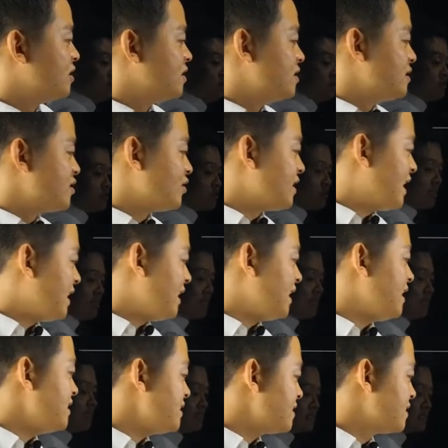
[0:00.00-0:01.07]
So that
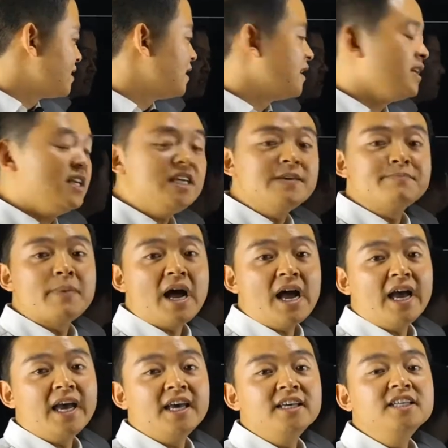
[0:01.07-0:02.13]
is
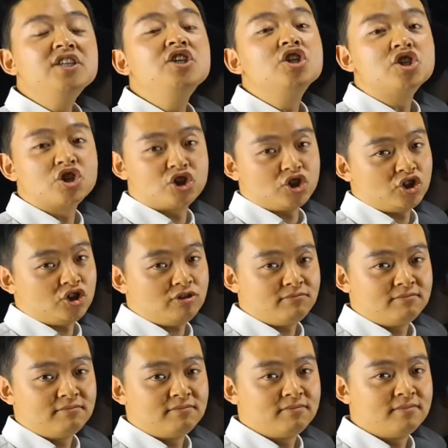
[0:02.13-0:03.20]
110.
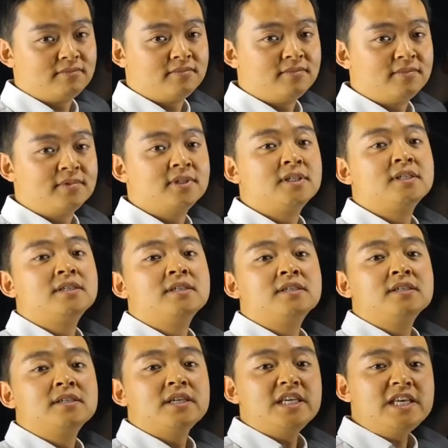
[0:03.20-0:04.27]

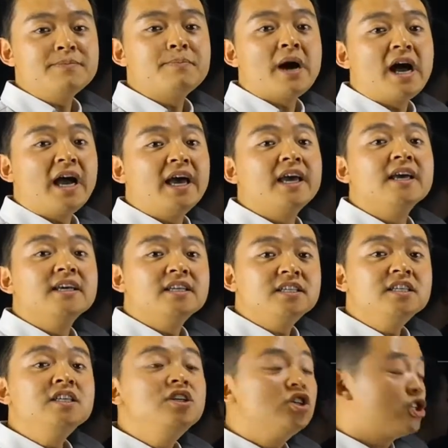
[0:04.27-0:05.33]

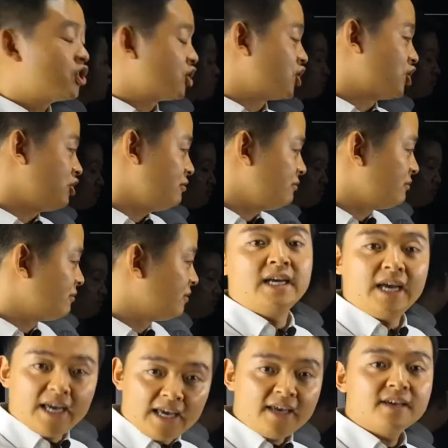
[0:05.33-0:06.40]
110.
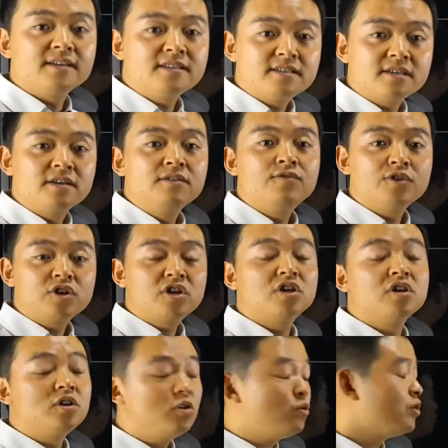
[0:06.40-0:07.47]
And for the
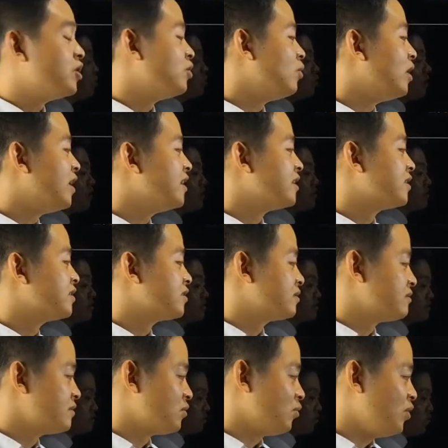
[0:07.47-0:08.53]
colloquial one,
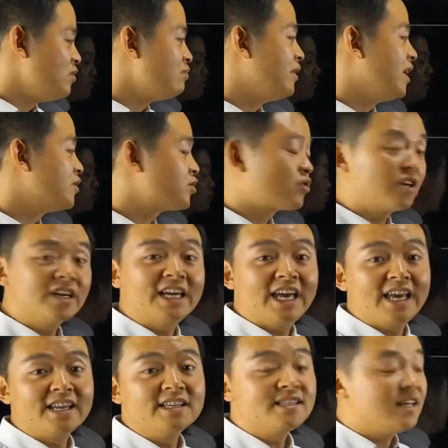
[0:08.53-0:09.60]
we may
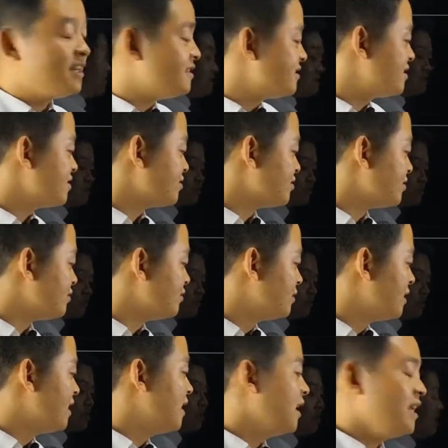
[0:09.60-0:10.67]
truncate it into
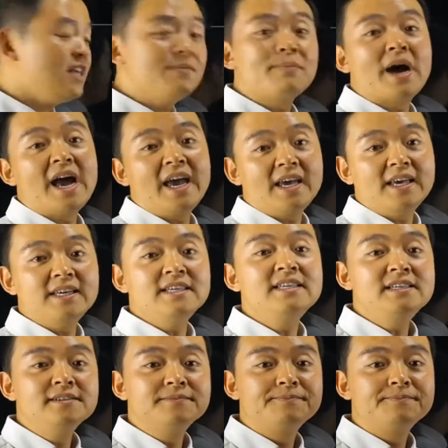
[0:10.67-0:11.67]
110.